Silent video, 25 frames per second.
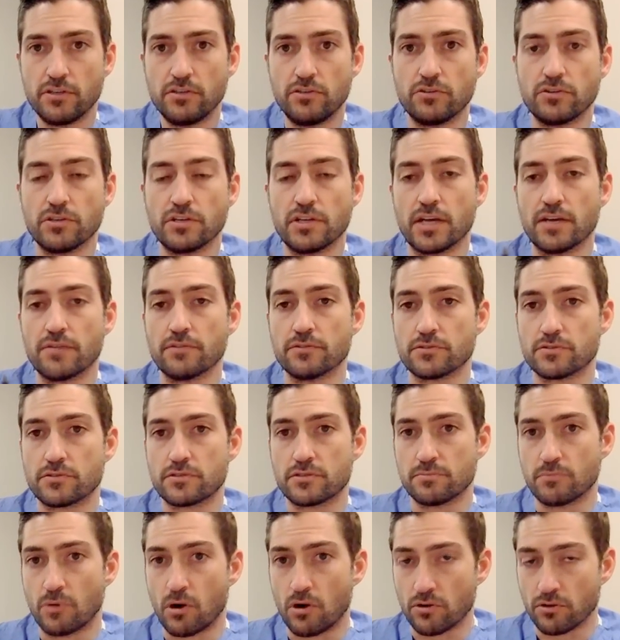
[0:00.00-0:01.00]
You can have a
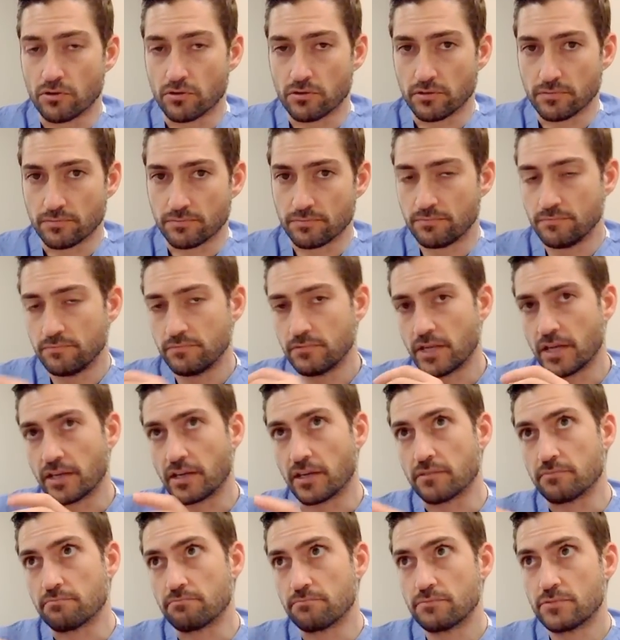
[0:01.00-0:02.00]
small, uh,
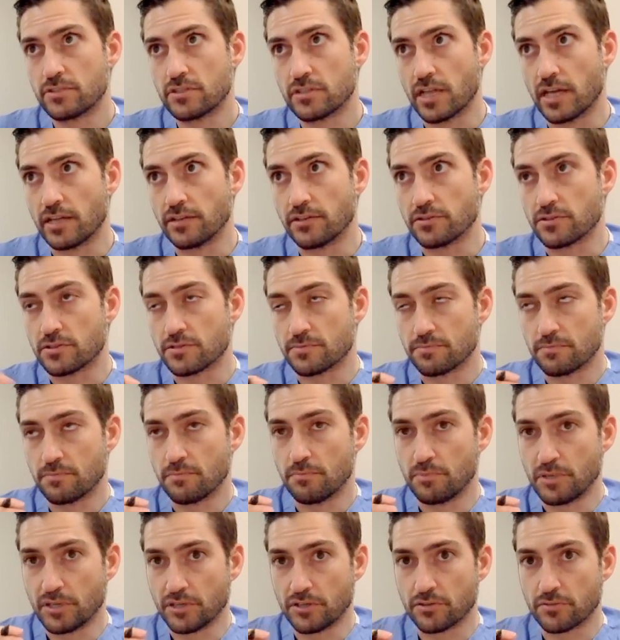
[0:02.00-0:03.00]
like a slightly
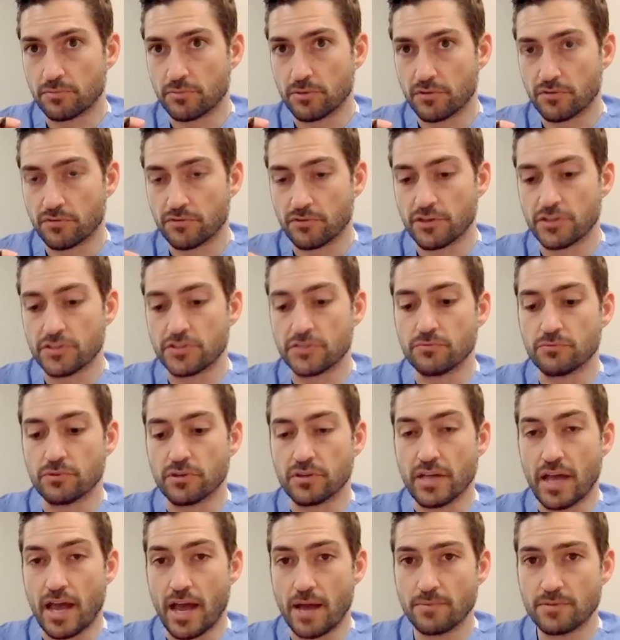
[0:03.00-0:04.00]
bigger perforation
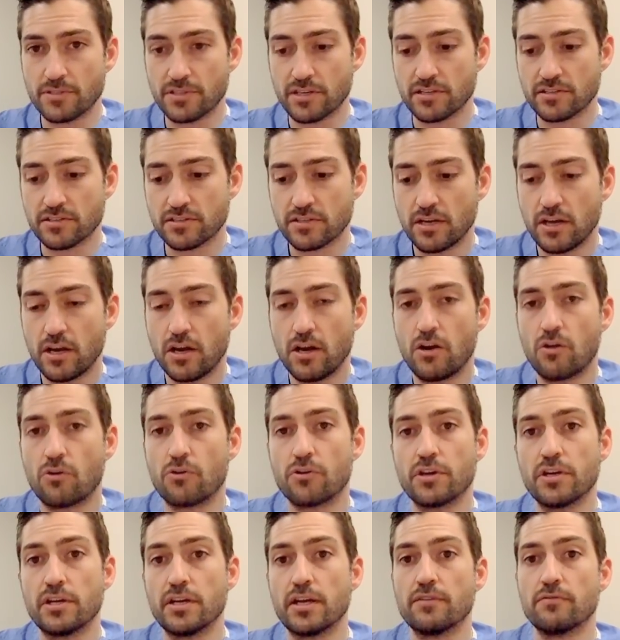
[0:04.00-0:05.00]
with abscess,
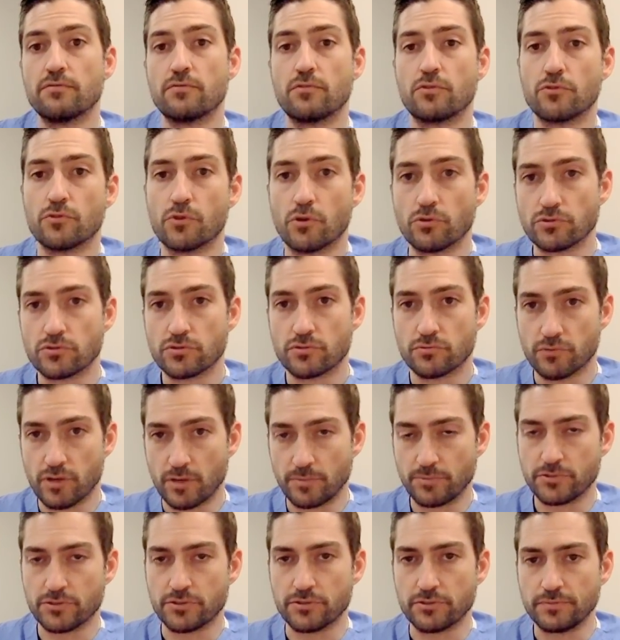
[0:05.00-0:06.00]
or you can have gross
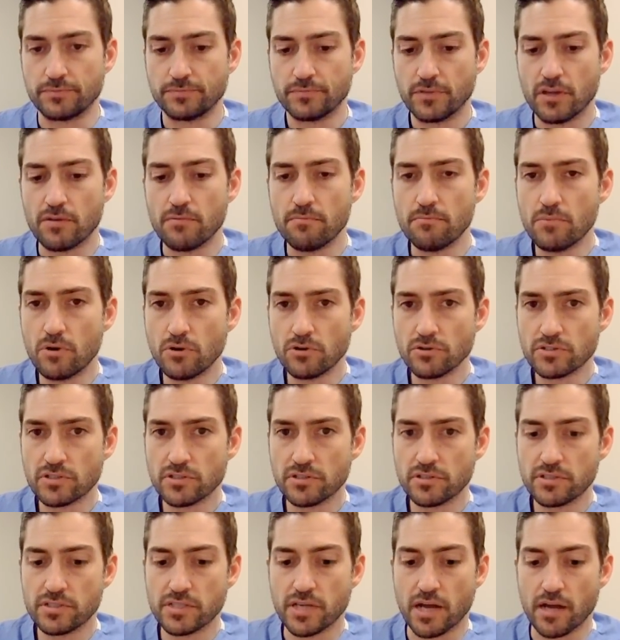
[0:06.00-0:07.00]
rupture. And most
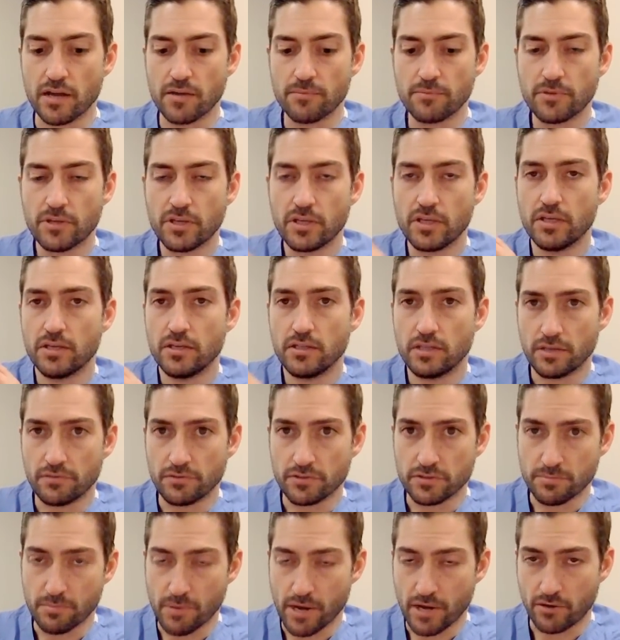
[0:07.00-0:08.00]
of the time, you have
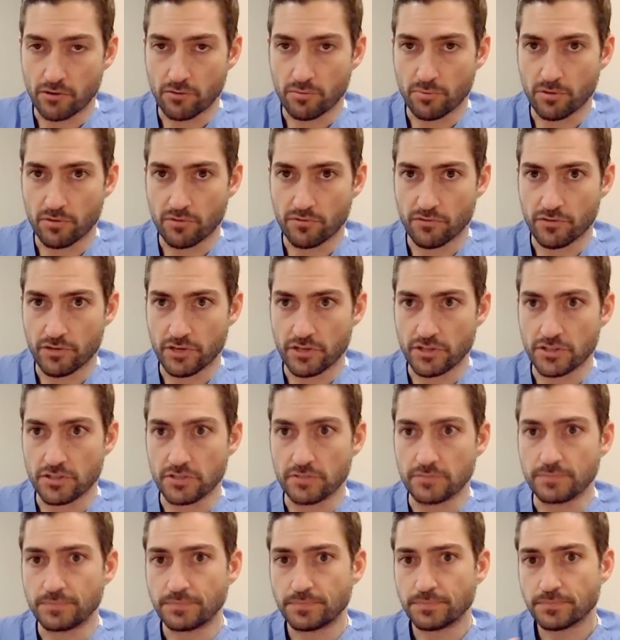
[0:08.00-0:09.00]
this
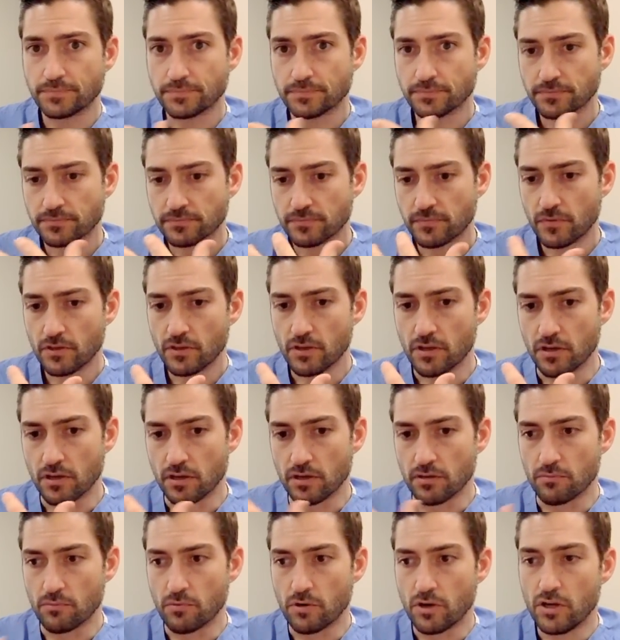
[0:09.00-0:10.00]
microperforation,
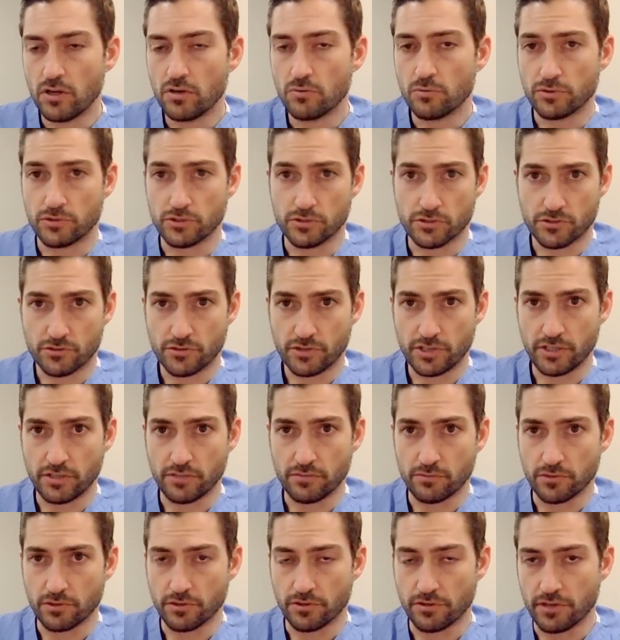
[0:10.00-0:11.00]
um, which is
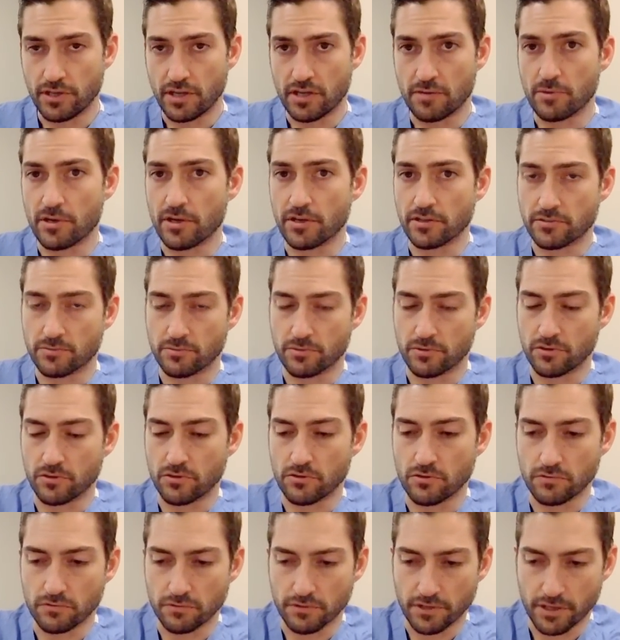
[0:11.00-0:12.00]
treated with antibiotics, but I'll
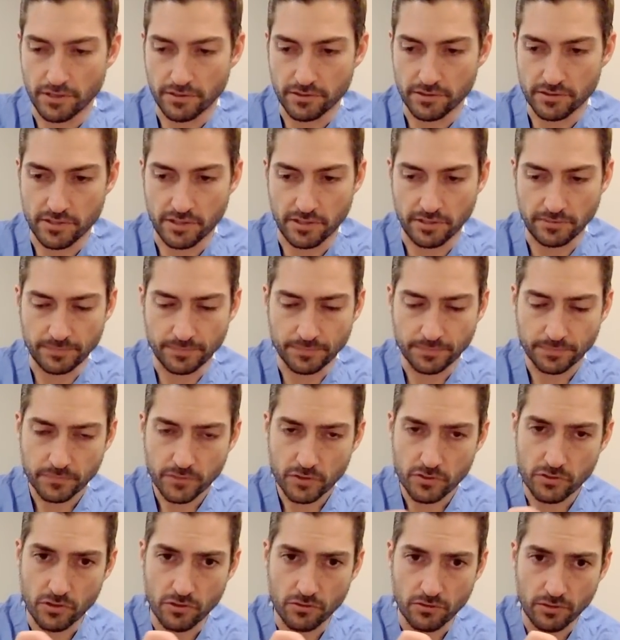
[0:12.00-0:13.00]
go over that in a second.
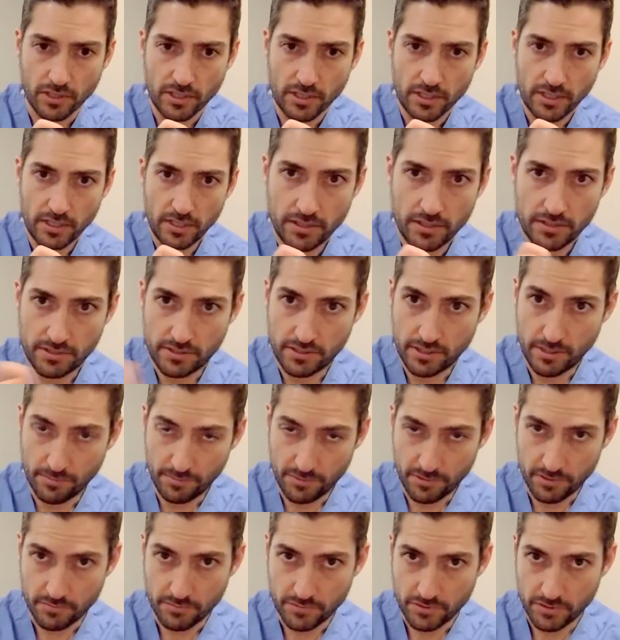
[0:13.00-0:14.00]
So
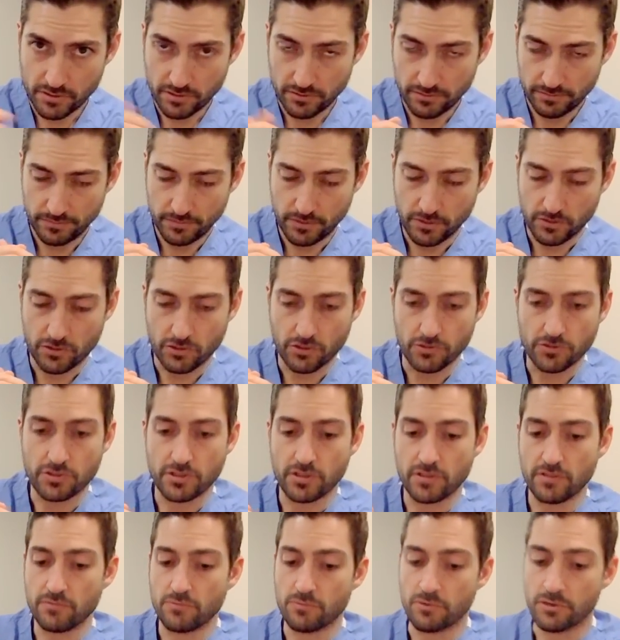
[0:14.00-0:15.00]
symptoms
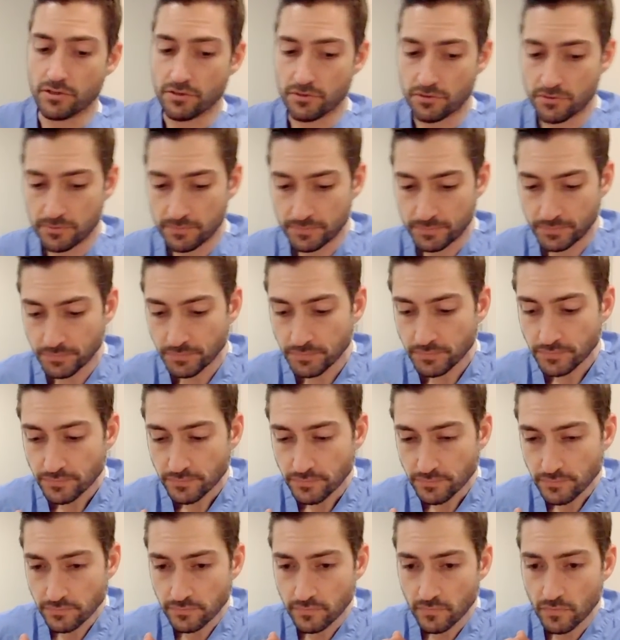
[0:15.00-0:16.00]
associated with
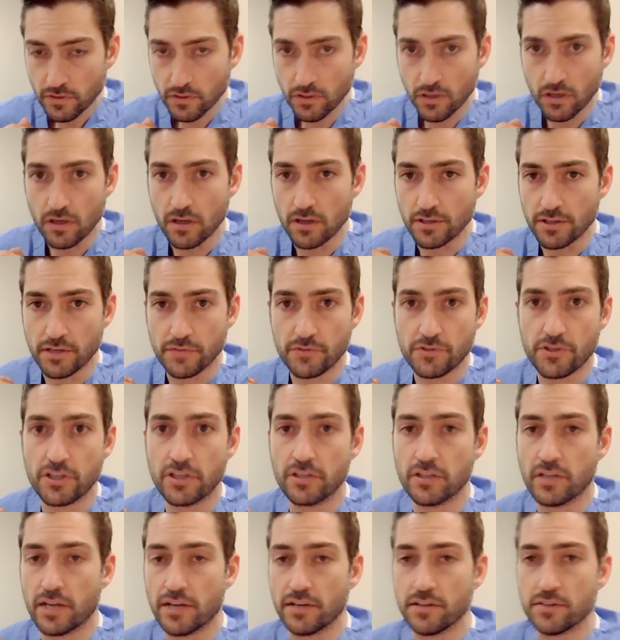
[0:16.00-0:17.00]
uh,
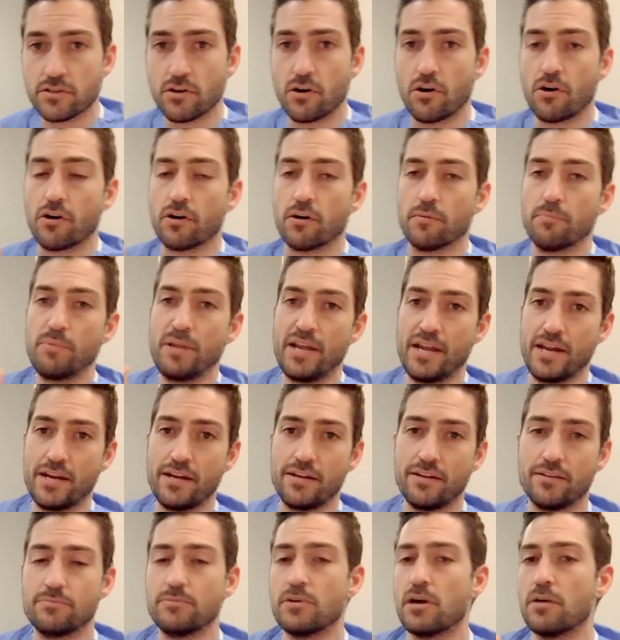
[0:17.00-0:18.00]
diverticulitis are
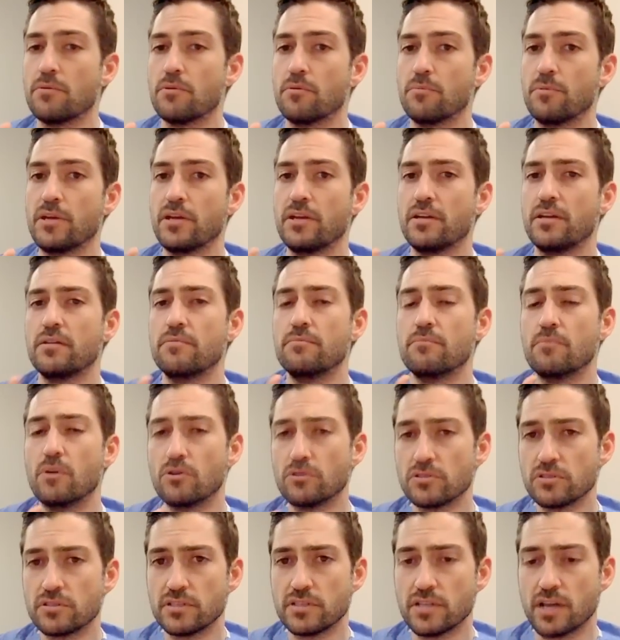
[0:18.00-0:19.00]
pain, abdominal pain, and
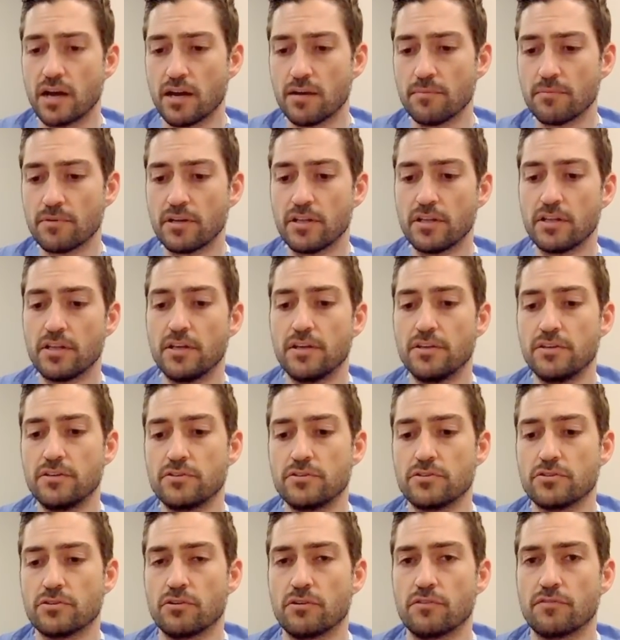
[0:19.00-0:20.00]
most of the time,
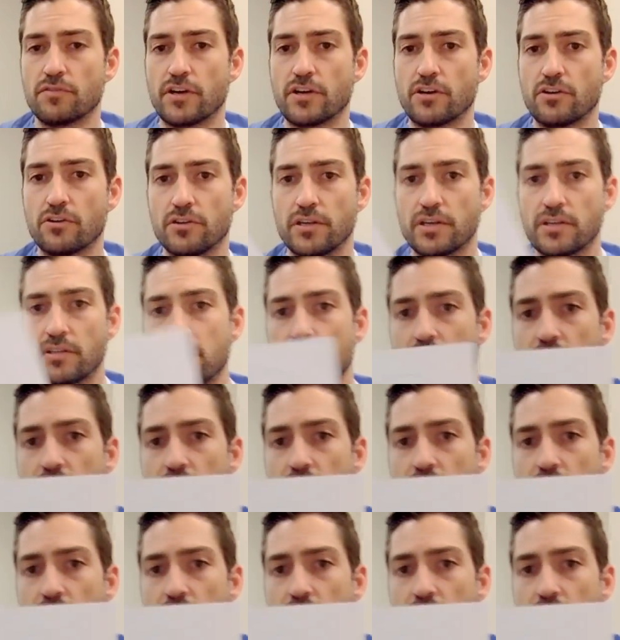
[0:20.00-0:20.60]
so if I go like